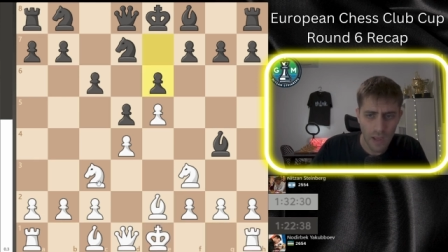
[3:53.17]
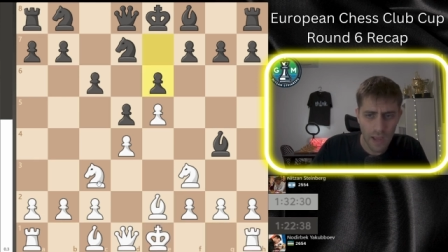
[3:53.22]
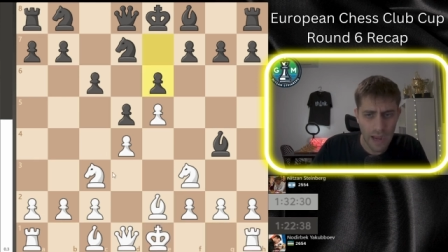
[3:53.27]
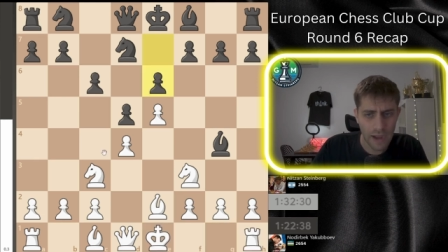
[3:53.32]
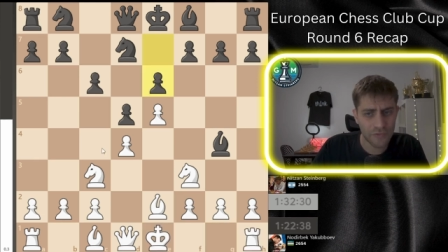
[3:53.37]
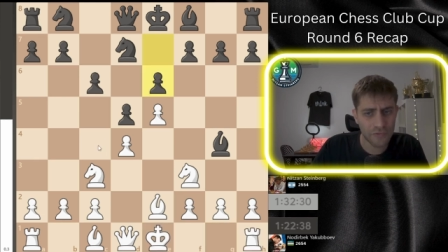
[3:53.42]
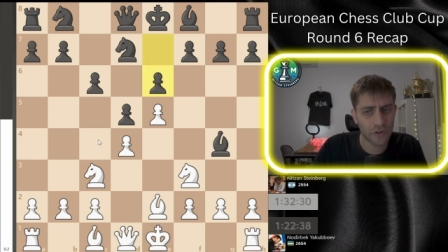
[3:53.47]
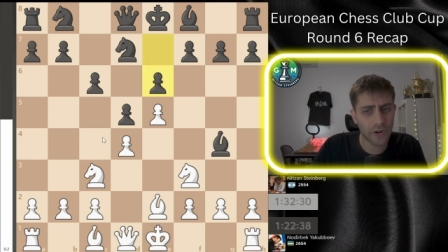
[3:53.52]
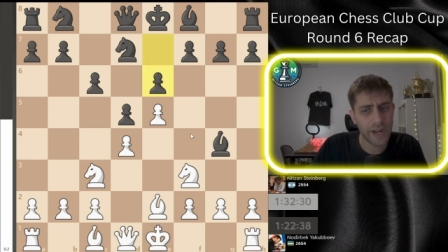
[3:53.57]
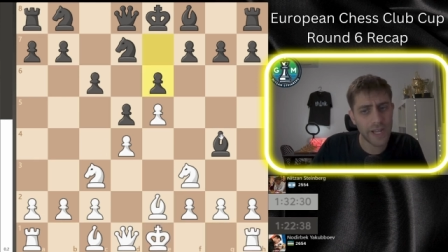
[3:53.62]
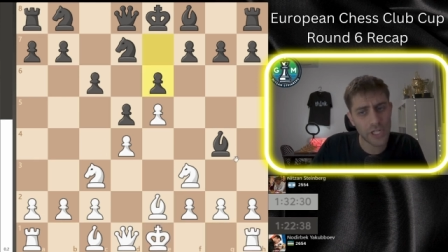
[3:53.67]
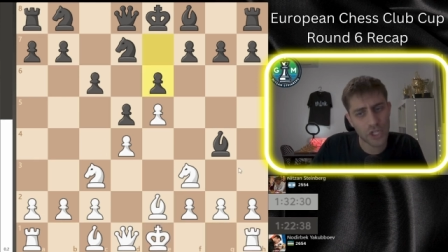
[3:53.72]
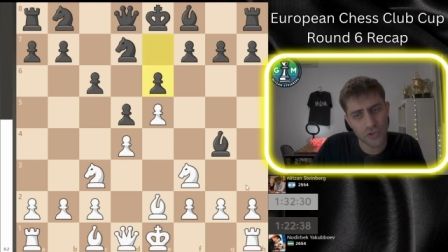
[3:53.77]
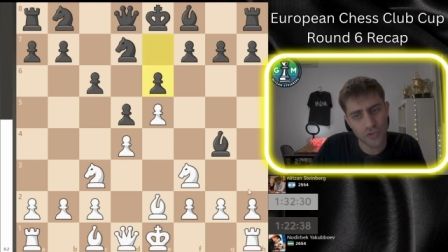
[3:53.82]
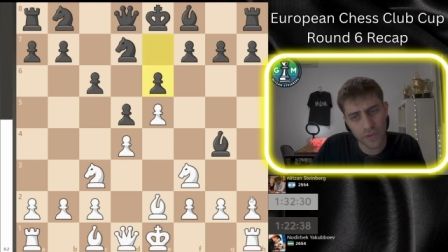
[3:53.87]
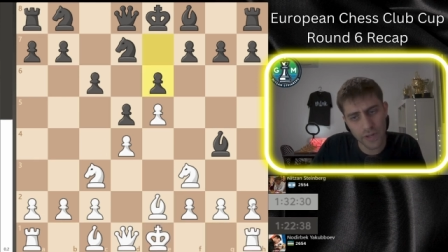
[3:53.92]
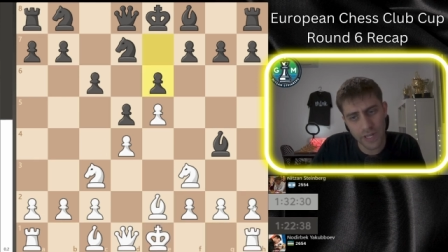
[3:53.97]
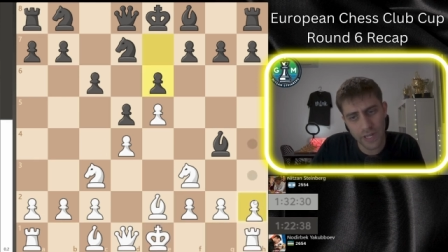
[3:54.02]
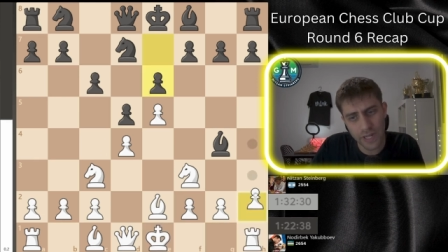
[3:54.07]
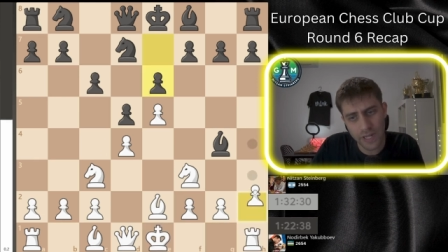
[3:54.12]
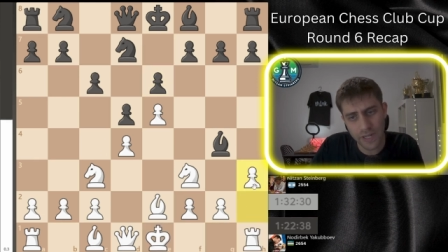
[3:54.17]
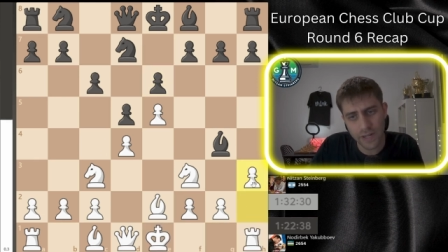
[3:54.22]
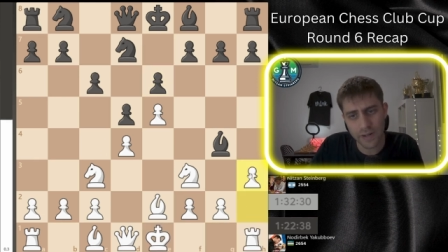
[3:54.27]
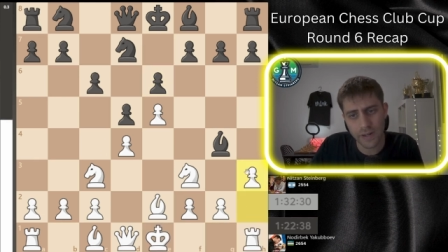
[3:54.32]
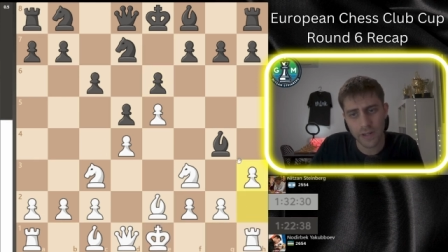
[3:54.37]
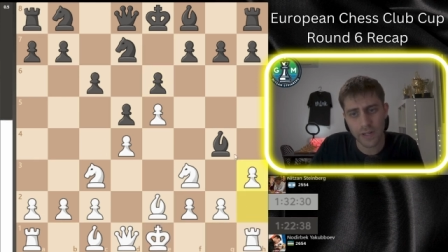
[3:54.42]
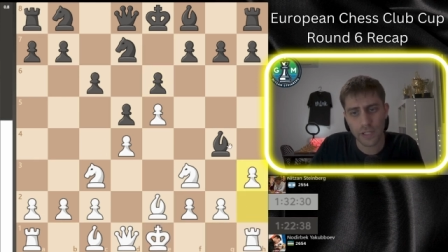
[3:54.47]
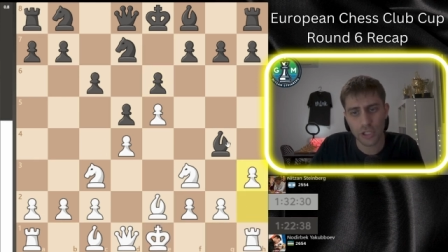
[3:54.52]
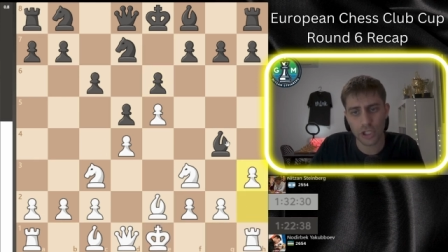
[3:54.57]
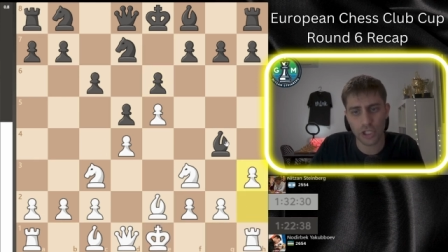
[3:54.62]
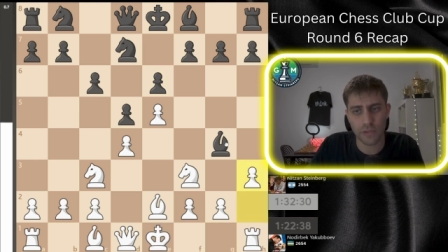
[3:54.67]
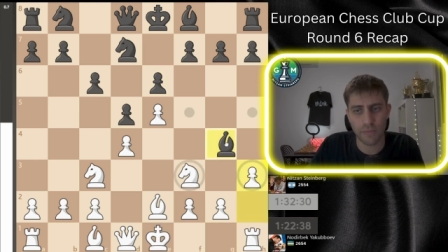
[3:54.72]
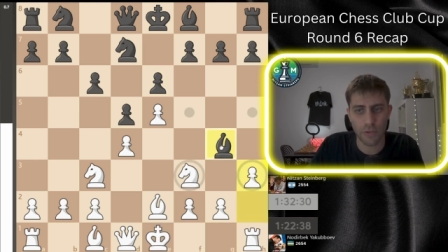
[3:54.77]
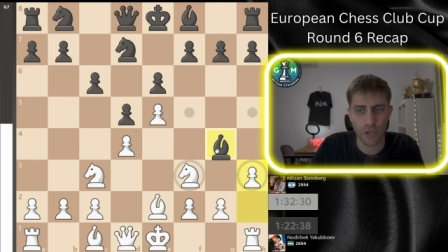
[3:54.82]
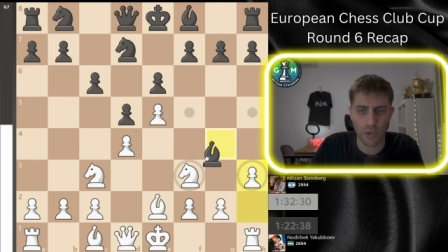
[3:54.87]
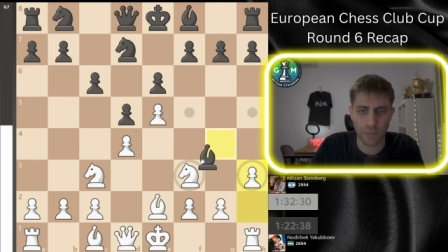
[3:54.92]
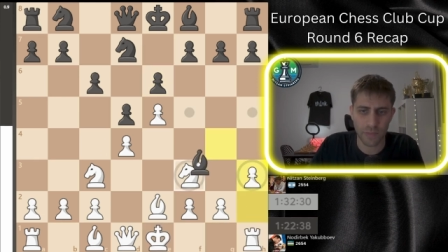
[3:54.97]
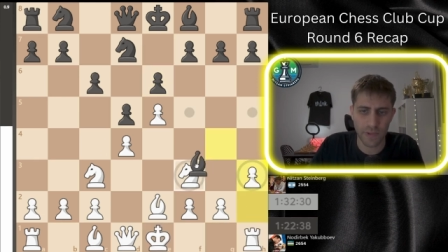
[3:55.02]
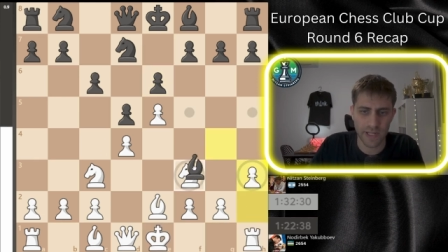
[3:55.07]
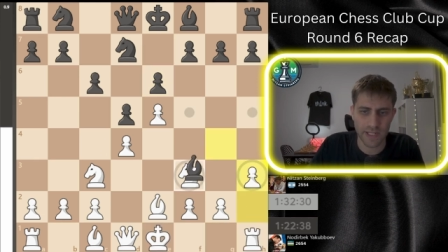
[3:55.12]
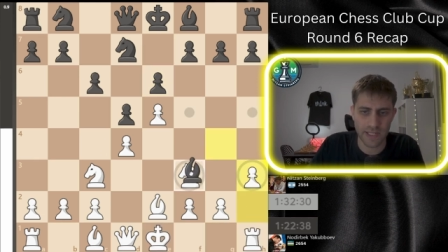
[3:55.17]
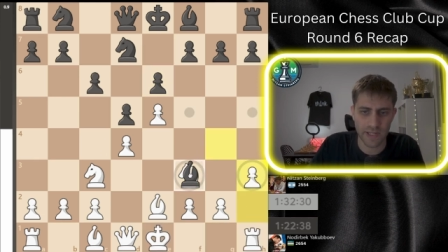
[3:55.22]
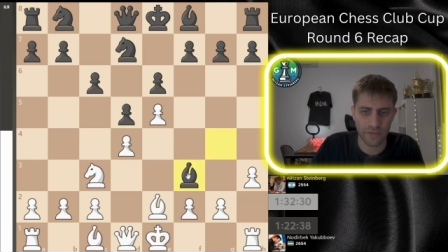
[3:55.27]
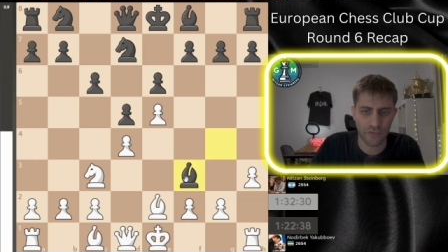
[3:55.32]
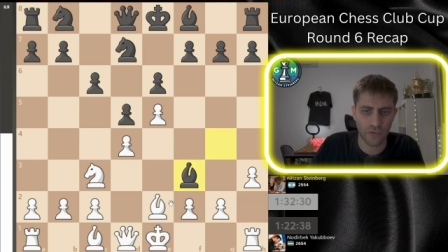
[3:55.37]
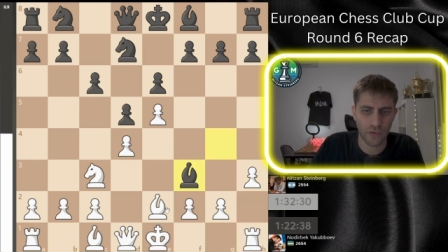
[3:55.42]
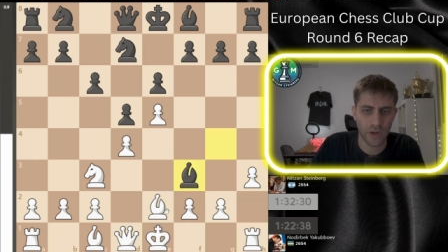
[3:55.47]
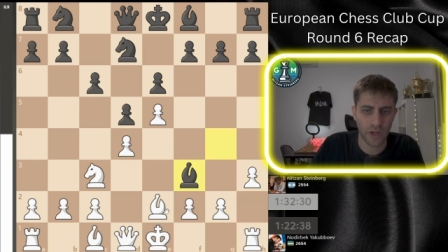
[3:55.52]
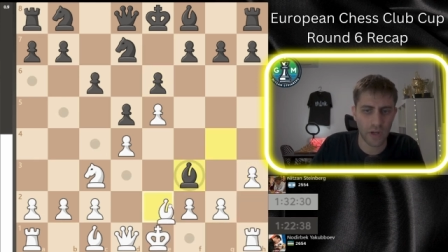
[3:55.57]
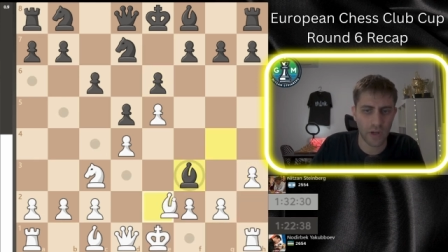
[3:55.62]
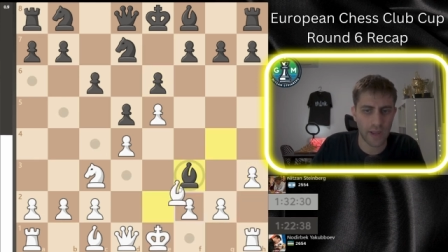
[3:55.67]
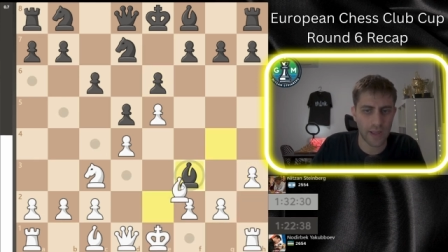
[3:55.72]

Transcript: After h3 here, just bishop takes f3